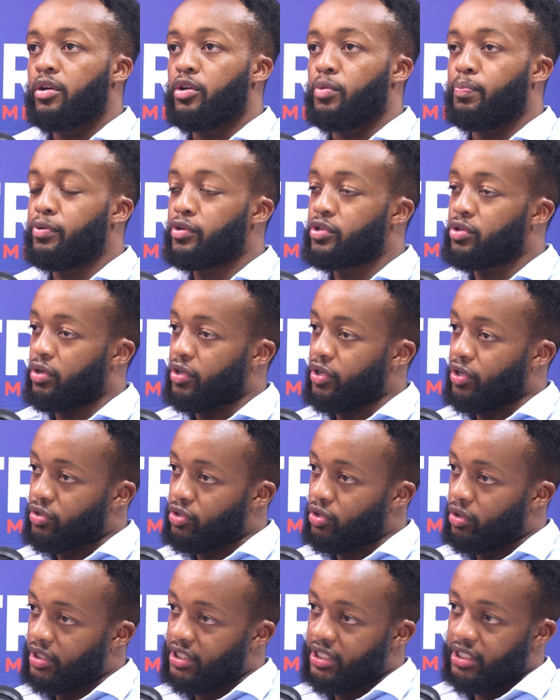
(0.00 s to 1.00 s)
You put on your
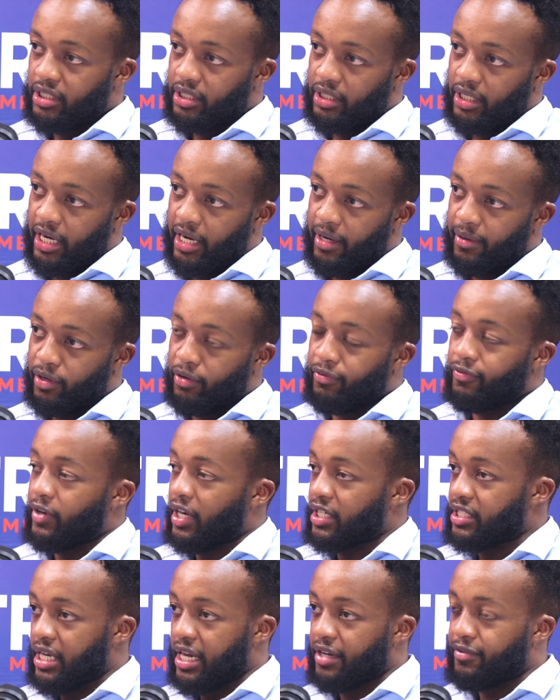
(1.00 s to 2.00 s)
torch, your
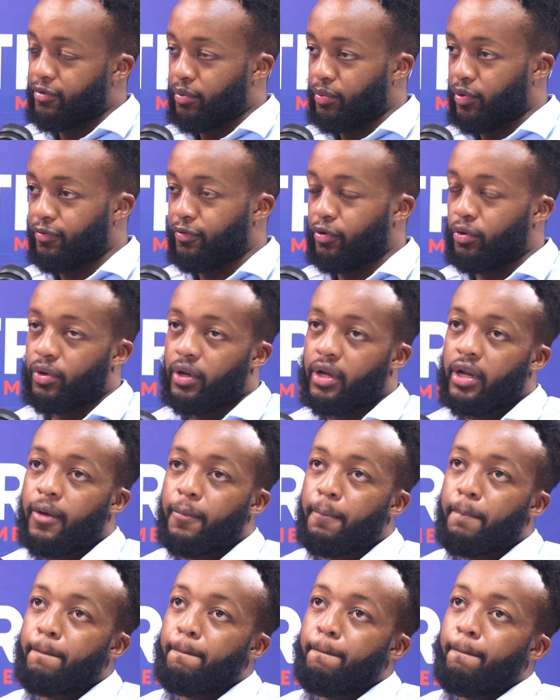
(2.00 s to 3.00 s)
flashlight from your phone.
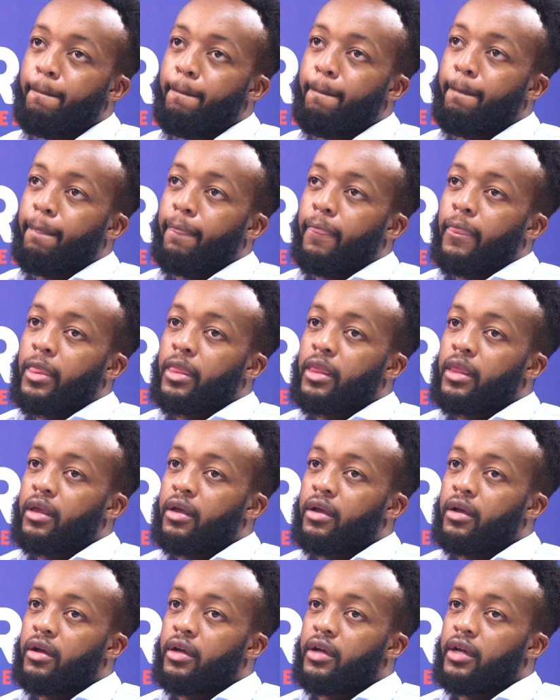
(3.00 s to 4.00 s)

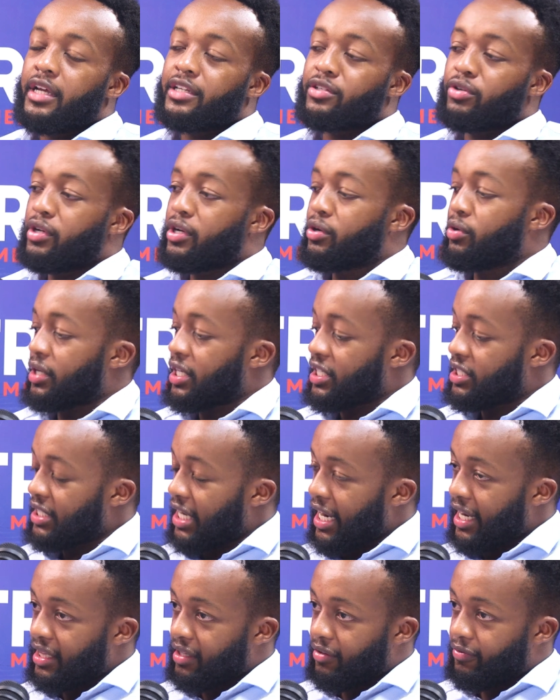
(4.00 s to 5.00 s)
It's only going to
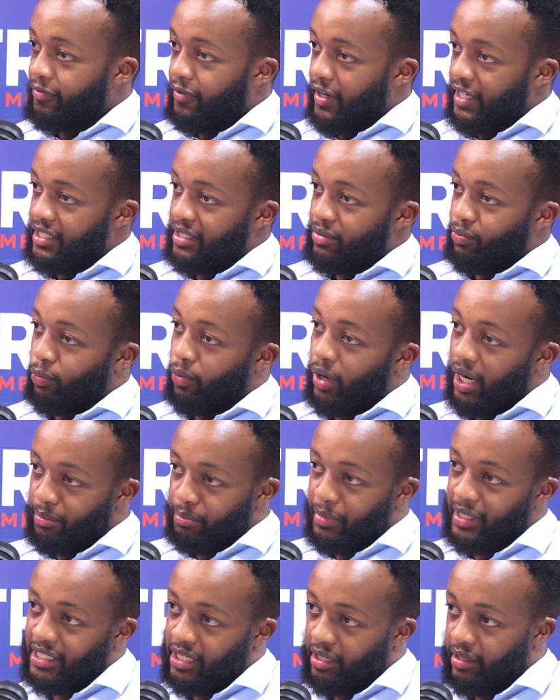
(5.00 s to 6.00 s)
shine the first
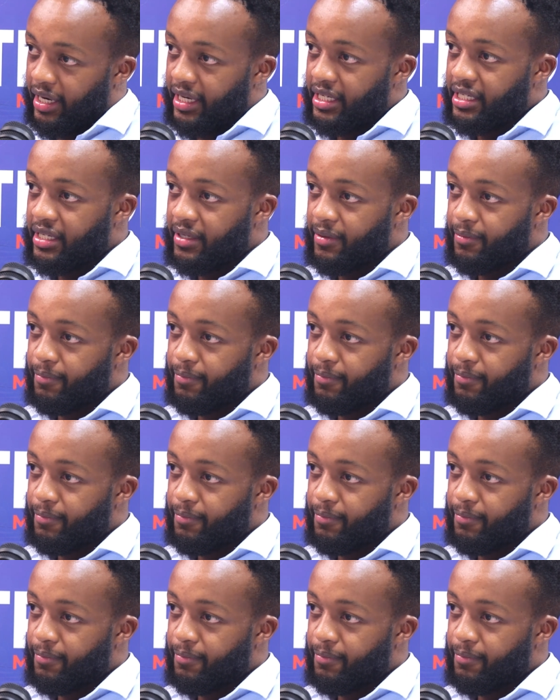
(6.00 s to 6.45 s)
1 meter, right?